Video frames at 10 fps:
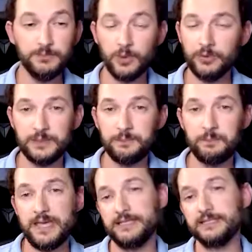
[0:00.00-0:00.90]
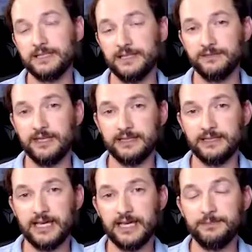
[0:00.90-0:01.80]
or independently of
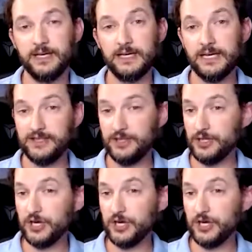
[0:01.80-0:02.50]
GitLab and